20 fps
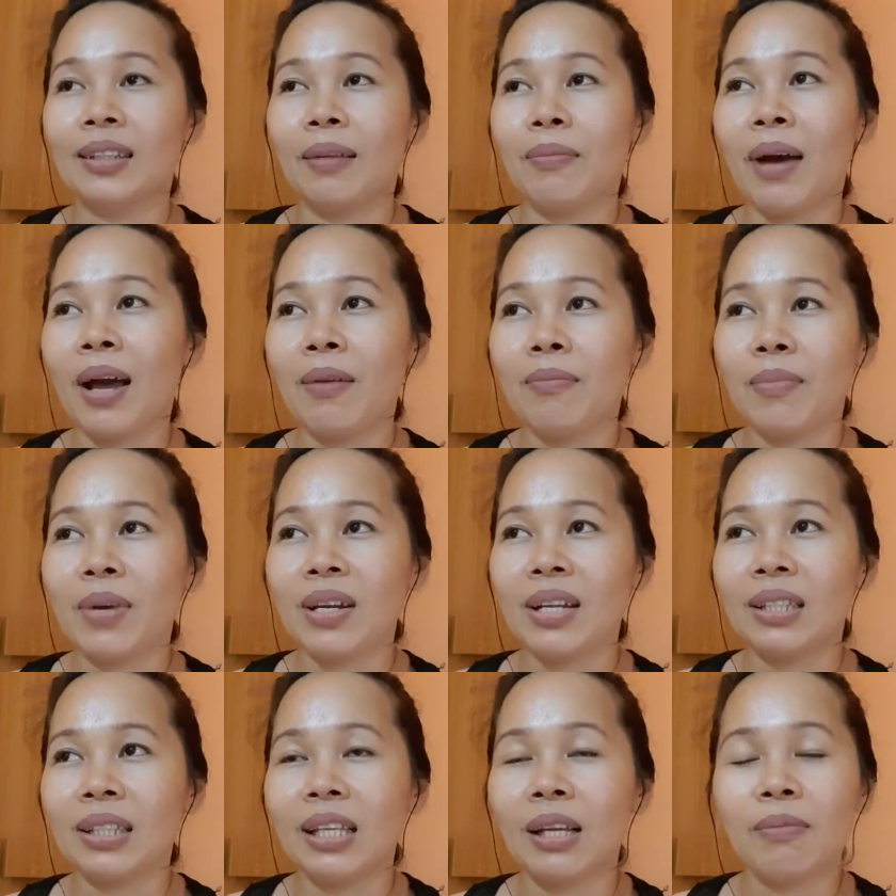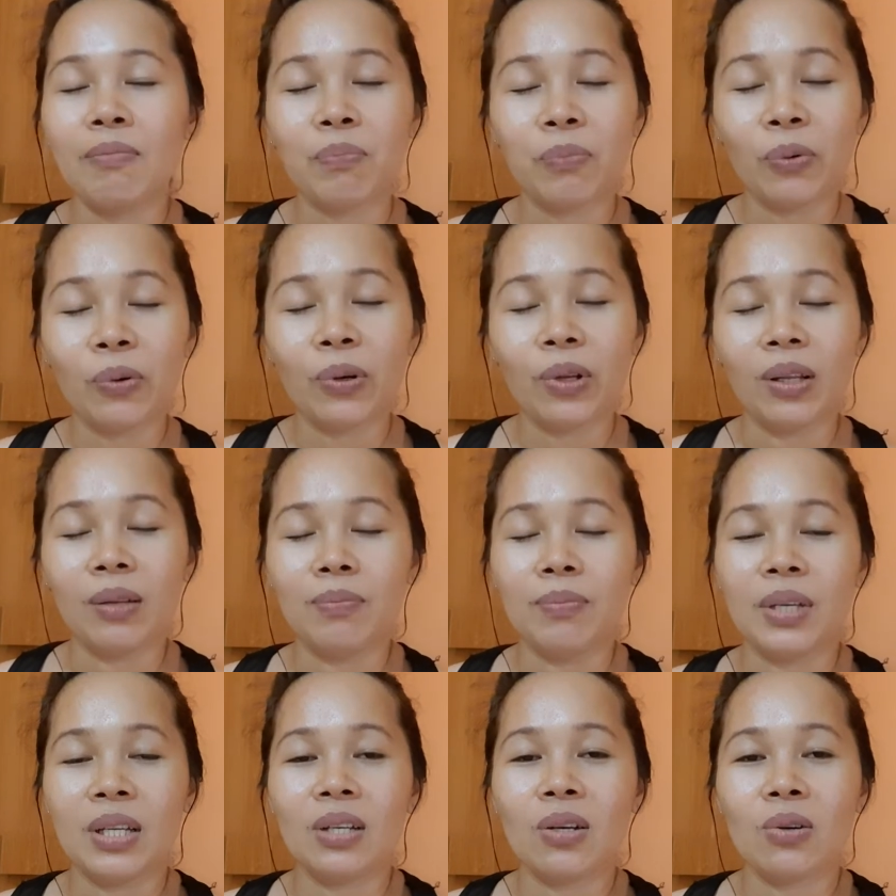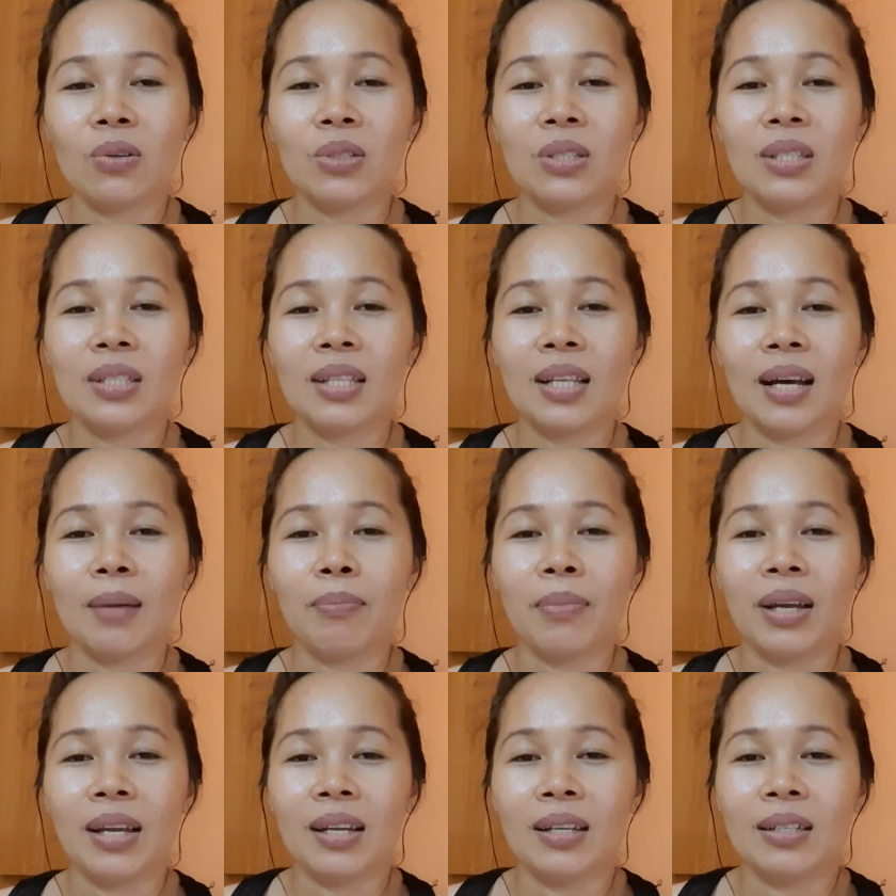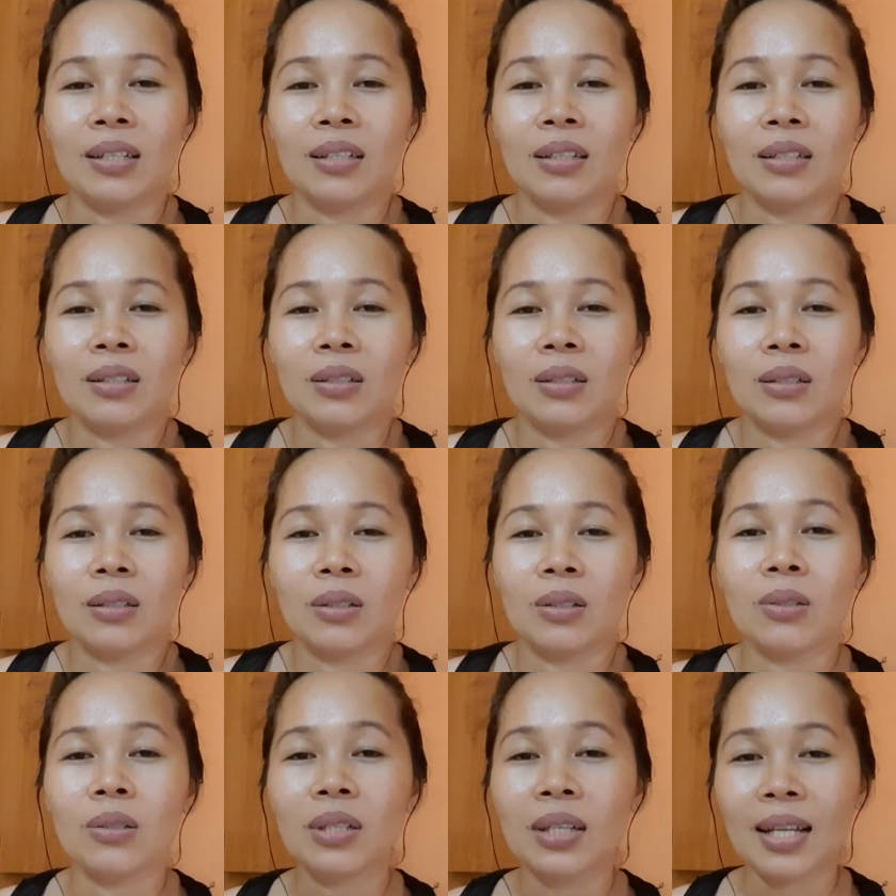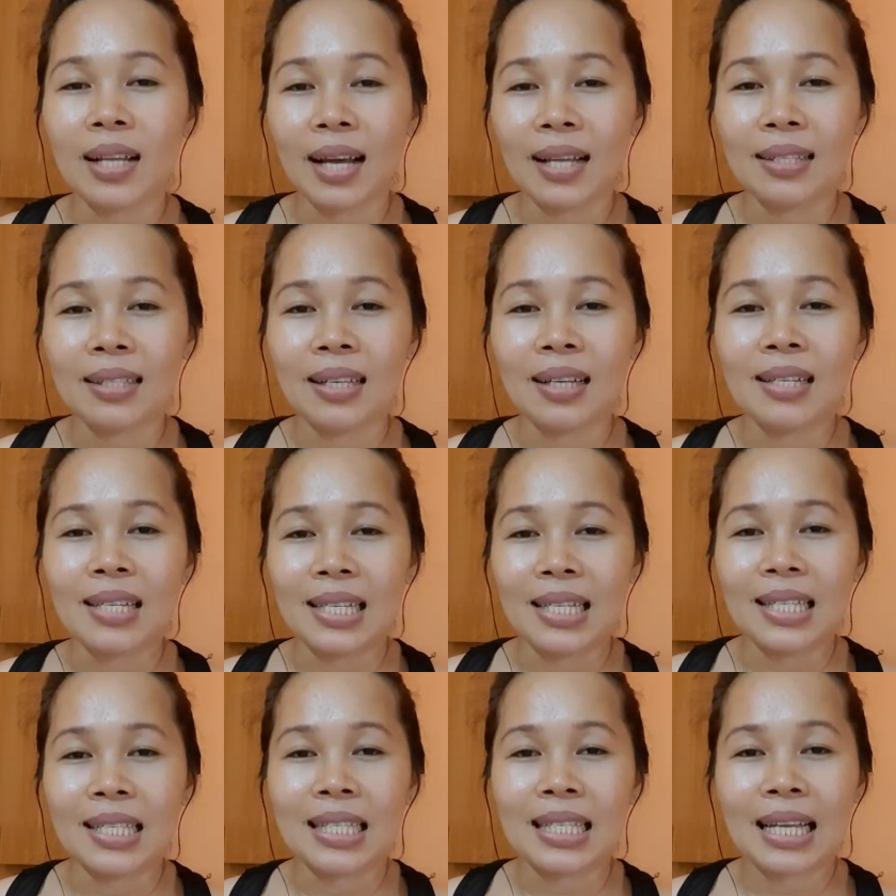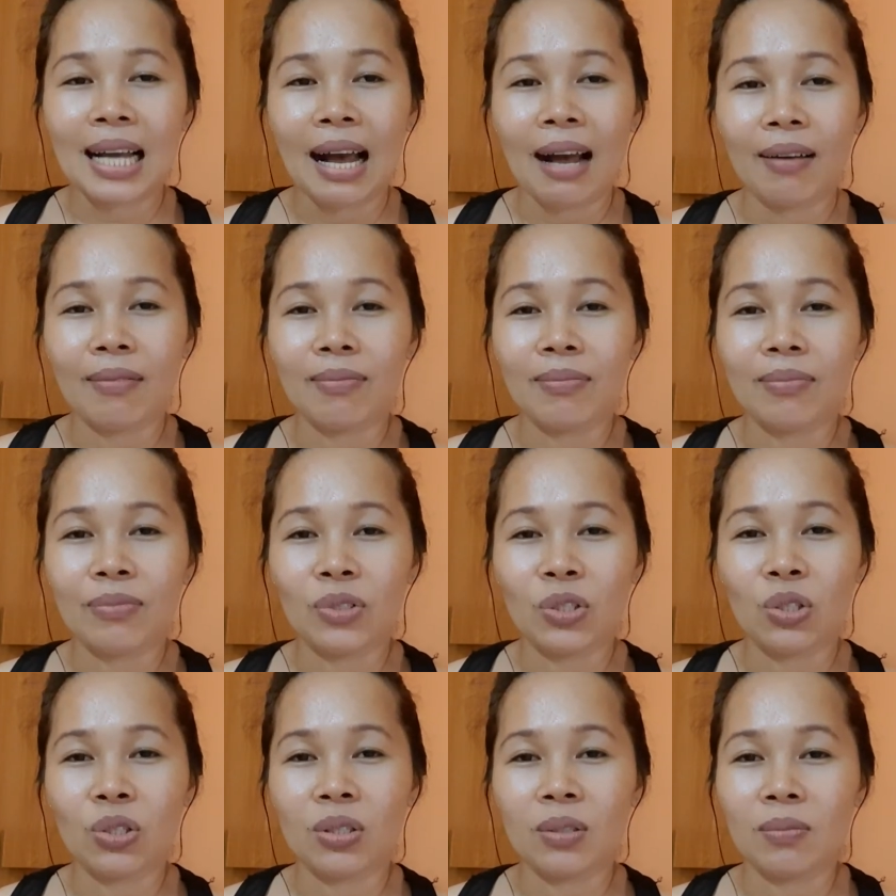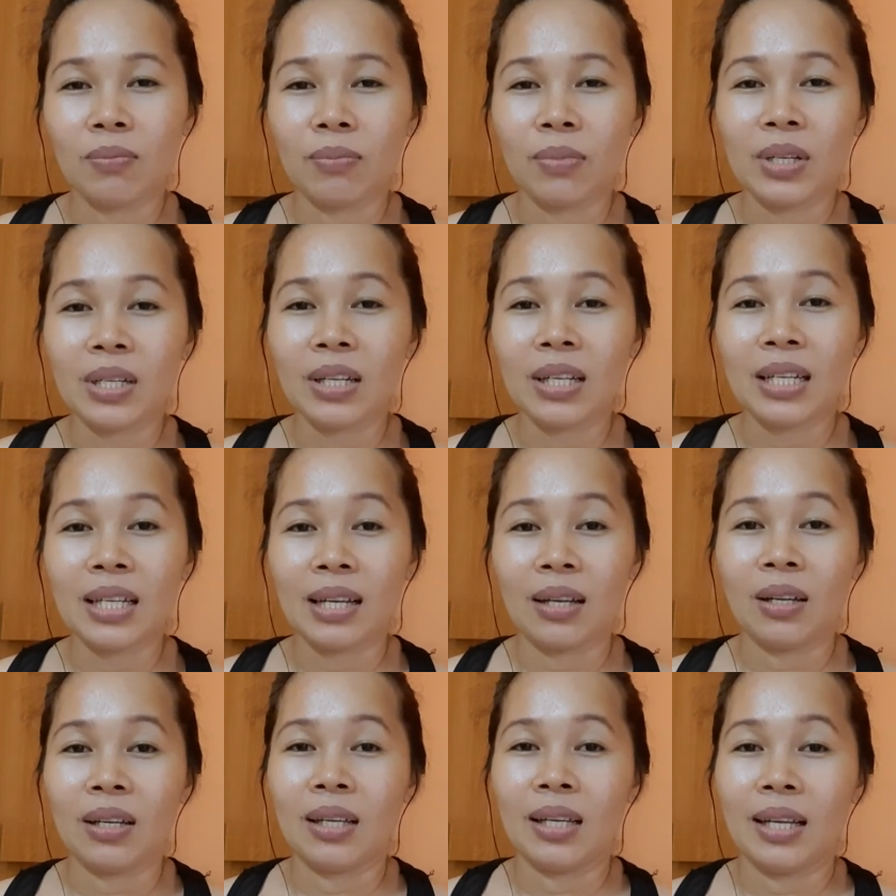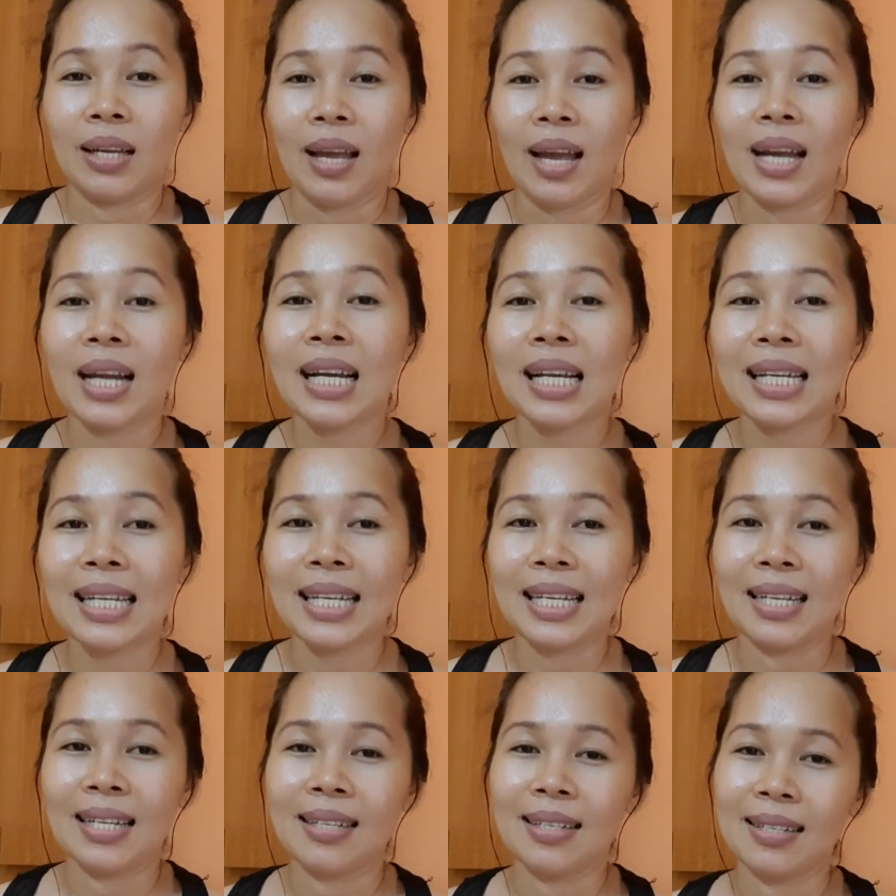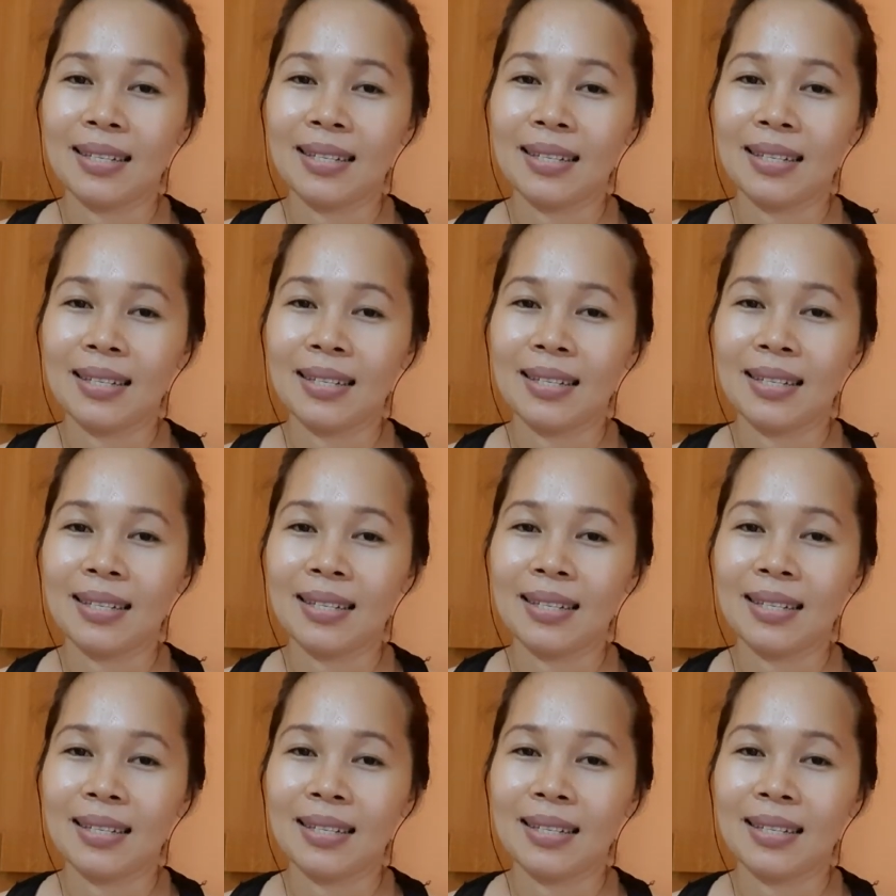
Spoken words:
I'm very thankful because my Google AdSense comes very early.